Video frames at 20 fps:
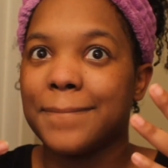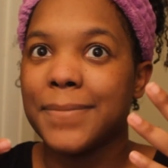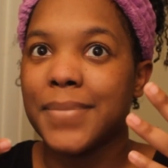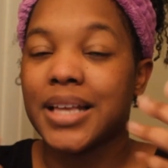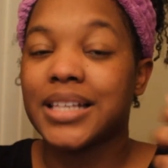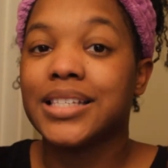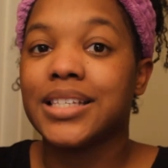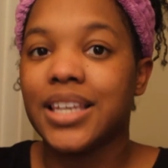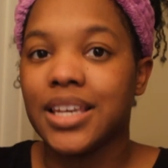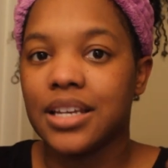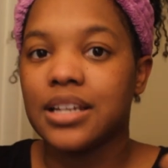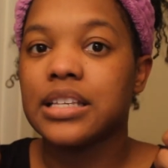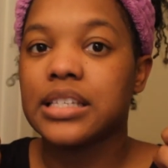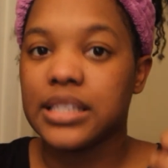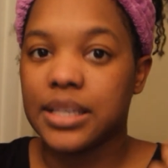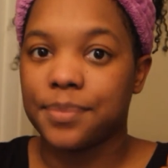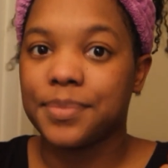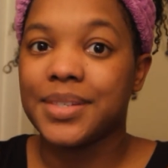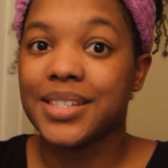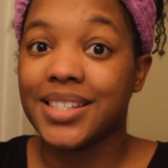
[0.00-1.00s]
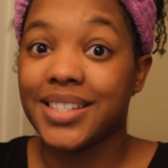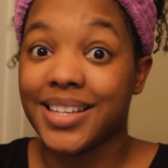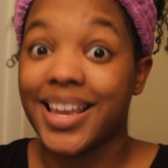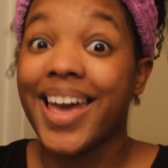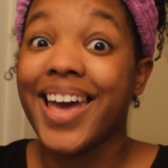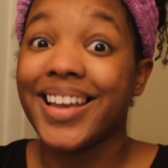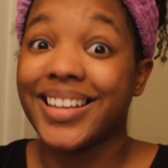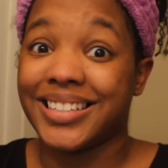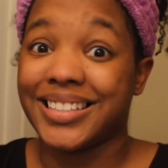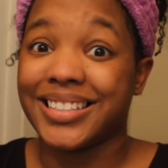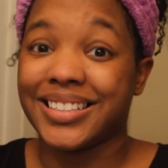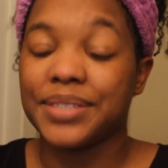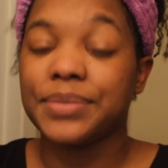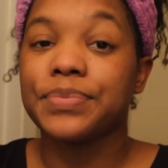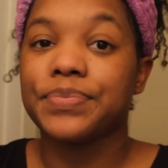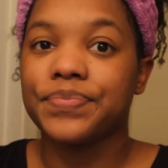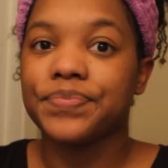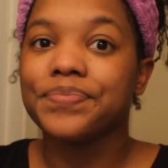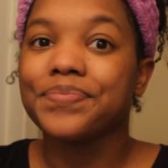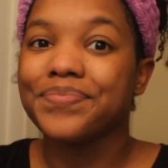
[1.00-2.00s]
my skin is upset.
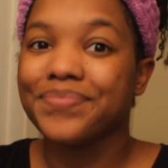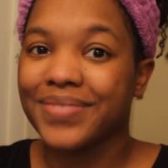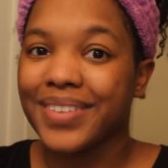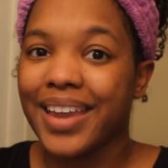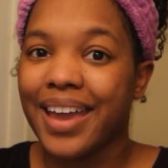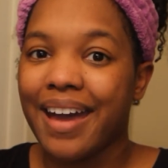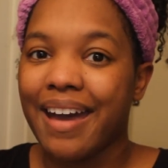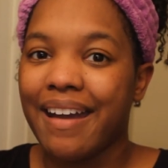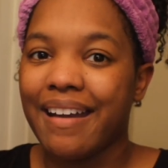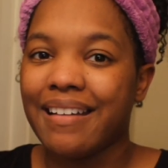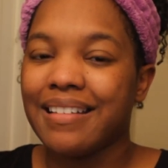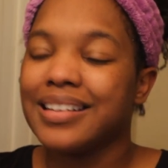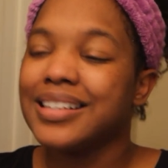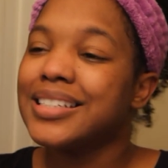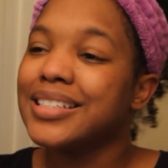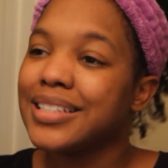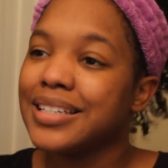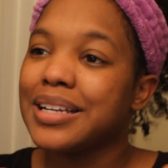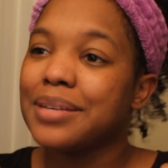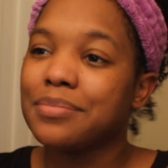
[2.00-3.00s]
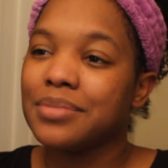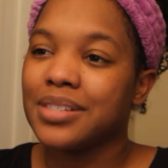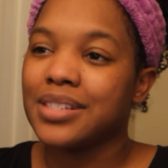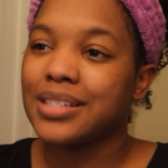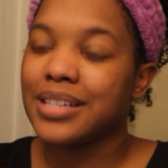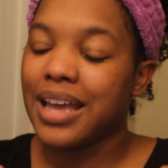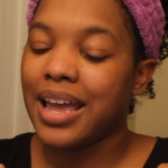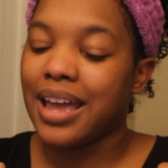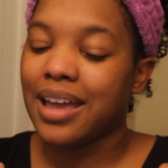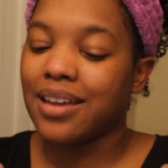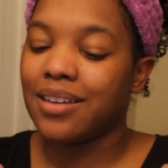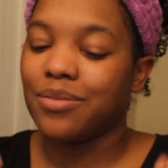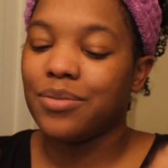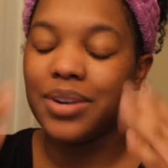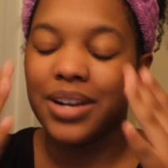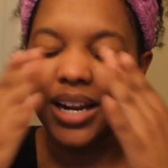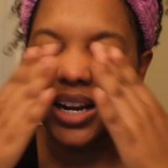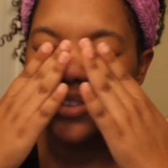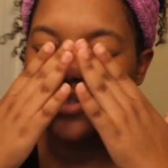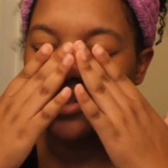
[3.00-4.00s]
Okay, she's upset. We're
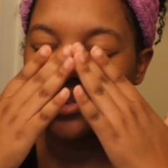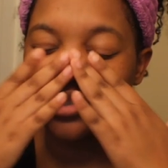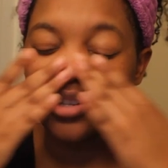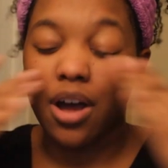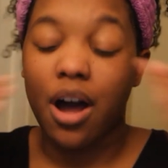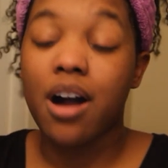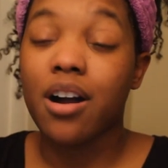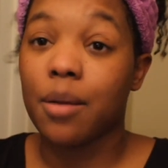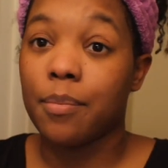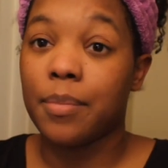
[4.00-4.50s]
not even gonna talk